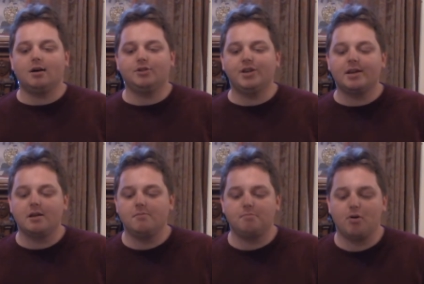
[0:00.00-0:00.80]
She
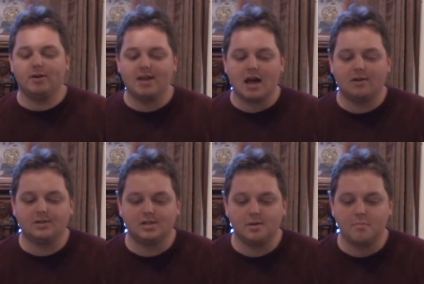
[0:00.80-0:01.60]
can put
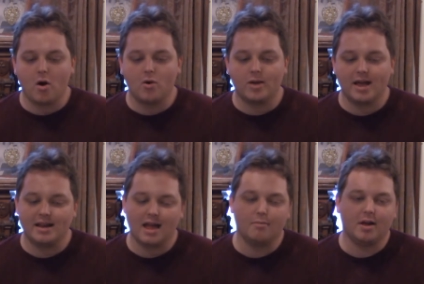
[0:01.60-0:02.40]
down some okay
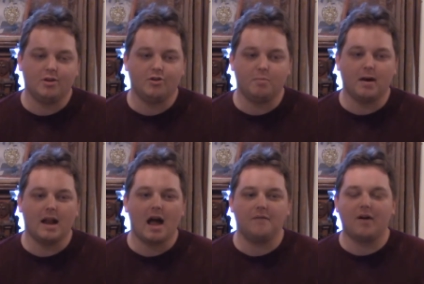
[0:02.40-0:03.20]
damage,
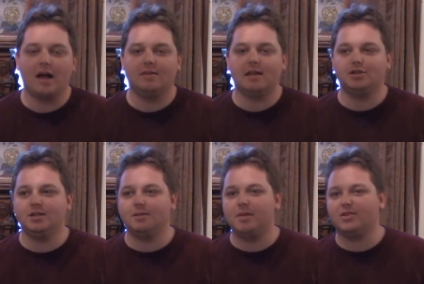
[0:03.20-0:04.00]
but I find that
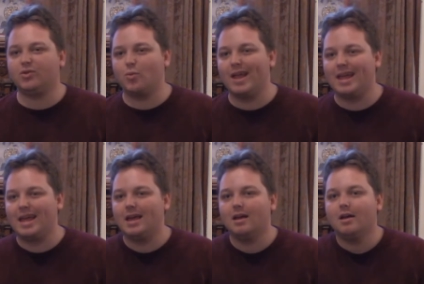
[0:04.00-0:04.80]
she's a bit
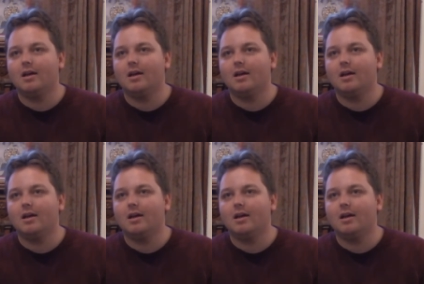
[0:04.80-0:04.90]
swingy.